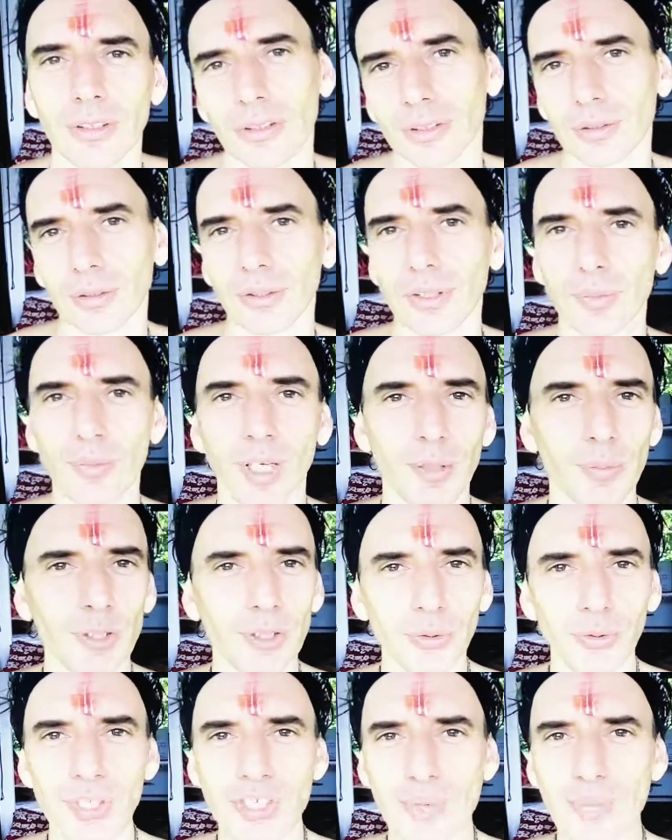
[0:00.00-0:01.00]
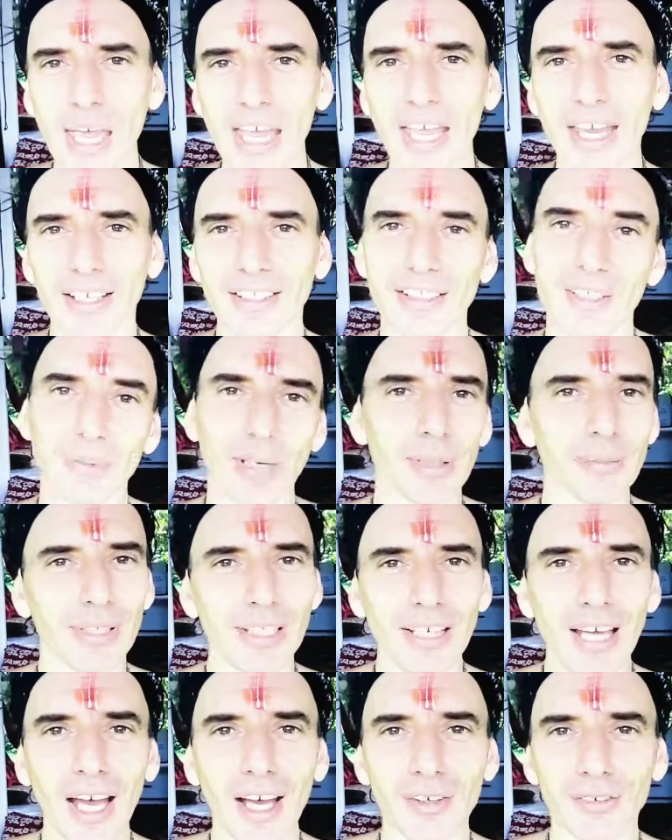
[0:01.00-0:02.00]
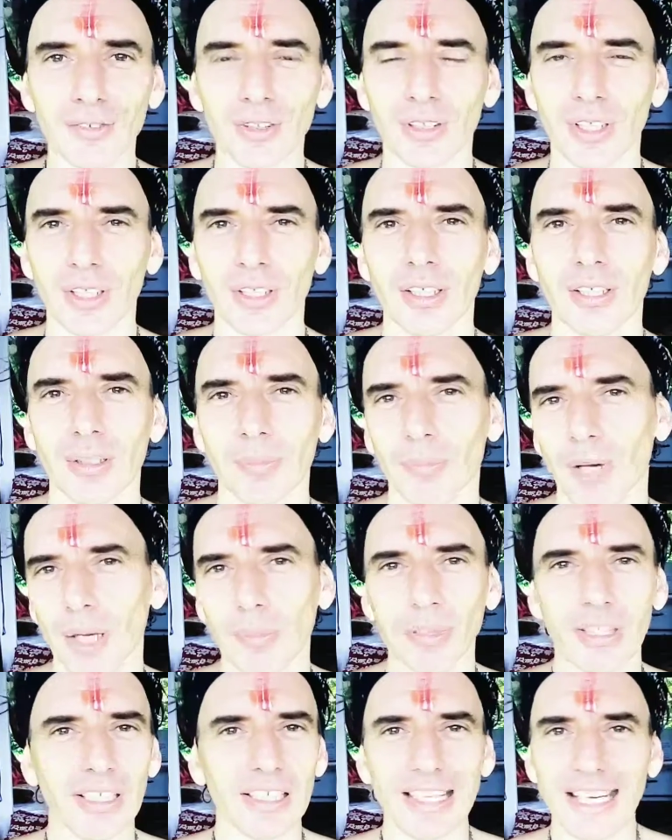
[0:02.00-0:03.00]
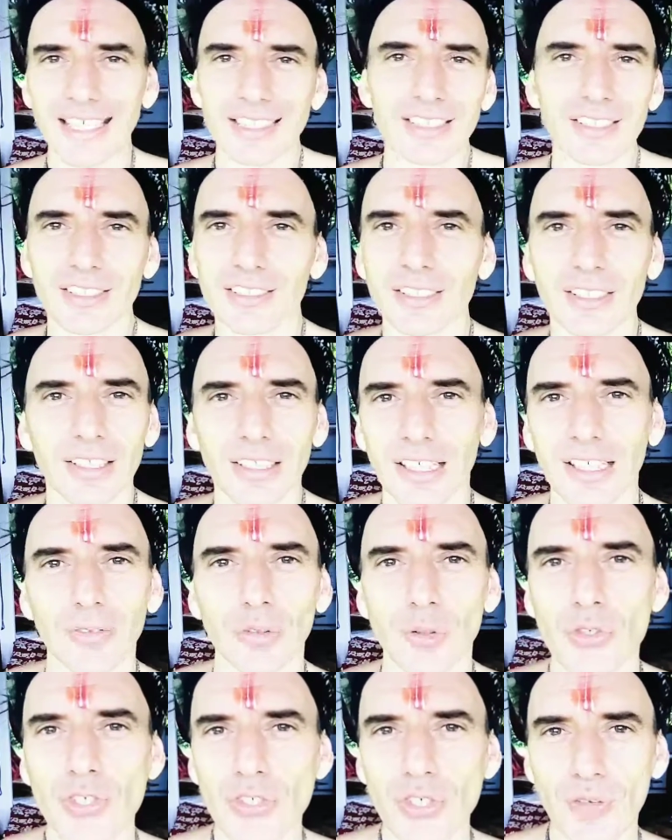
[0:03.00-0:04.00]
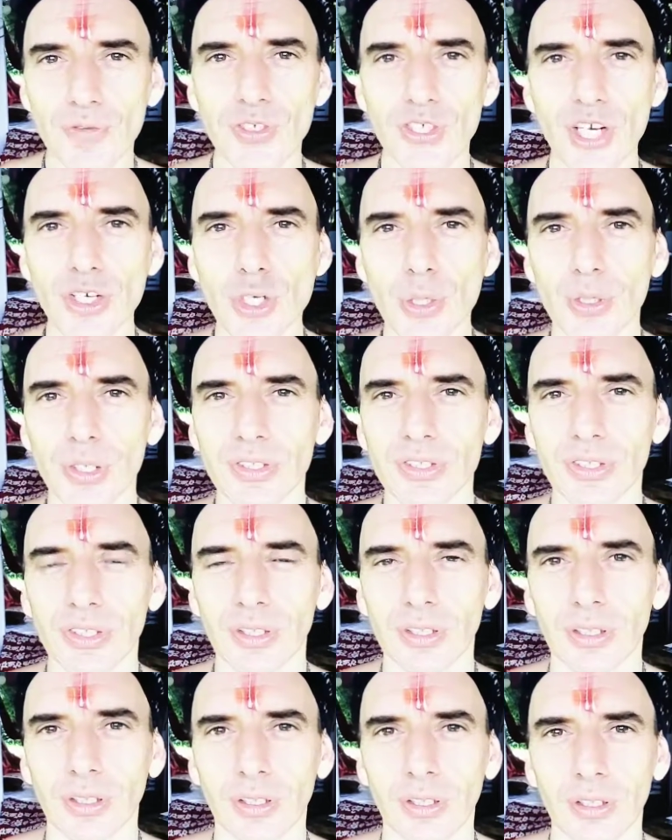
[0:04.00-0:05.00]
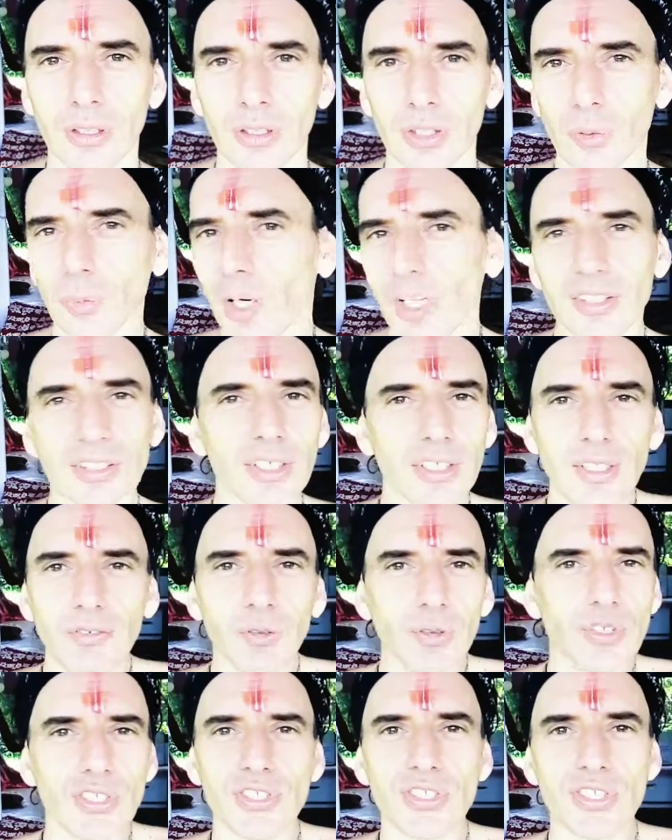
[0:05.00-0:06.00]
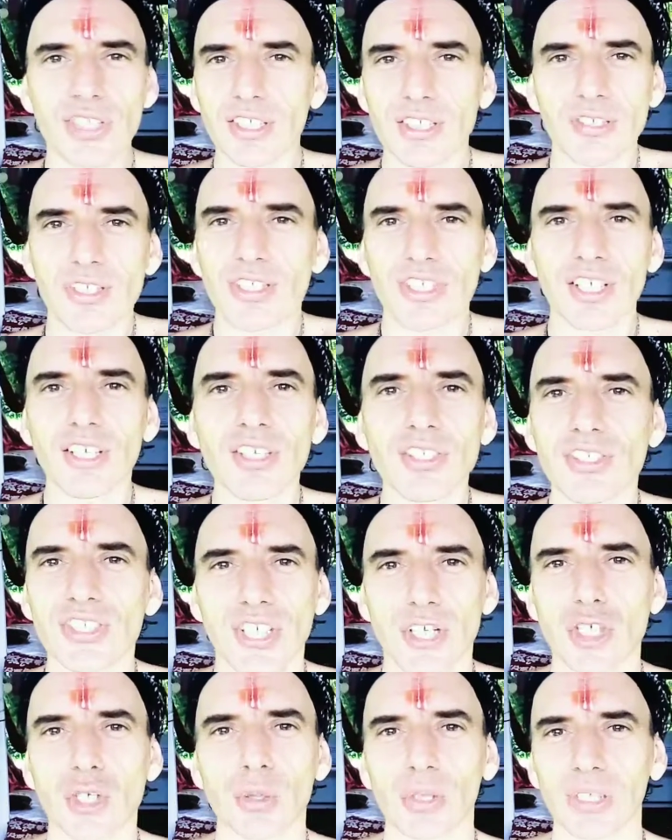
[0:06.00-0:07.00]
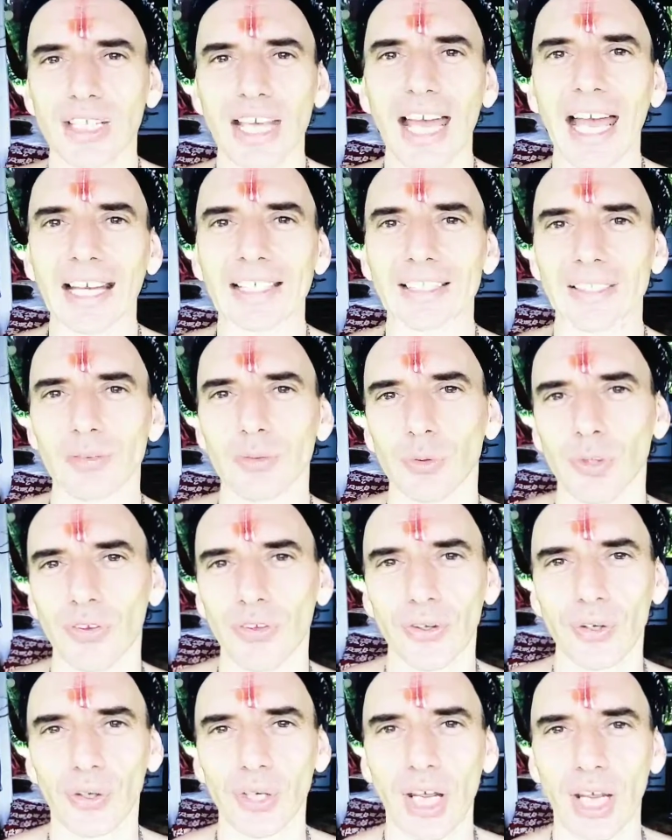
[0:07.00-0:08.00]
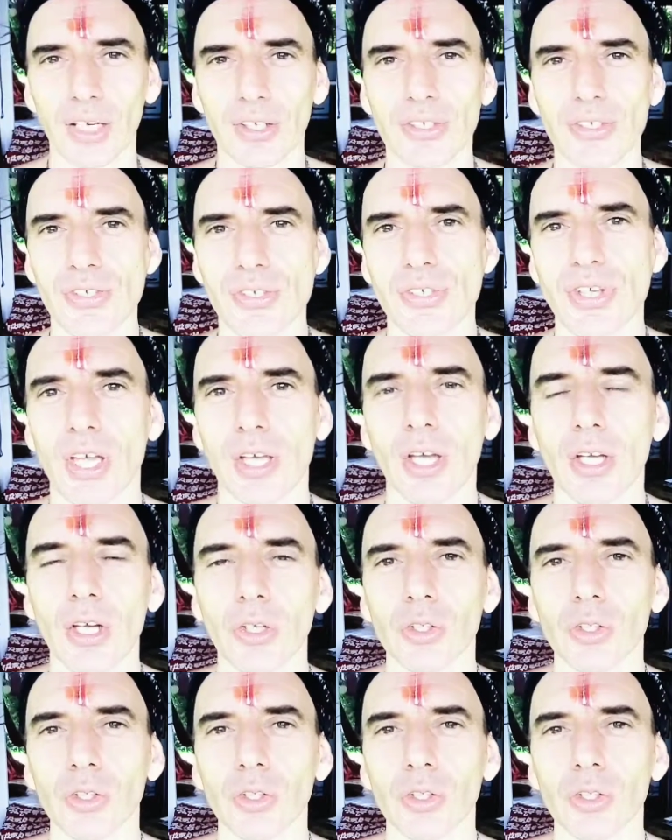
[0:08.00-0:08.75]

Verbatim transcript: You know, it might be respect, it might be love, it might be light levels of sensuality, you might even st stay sexually active with your ex.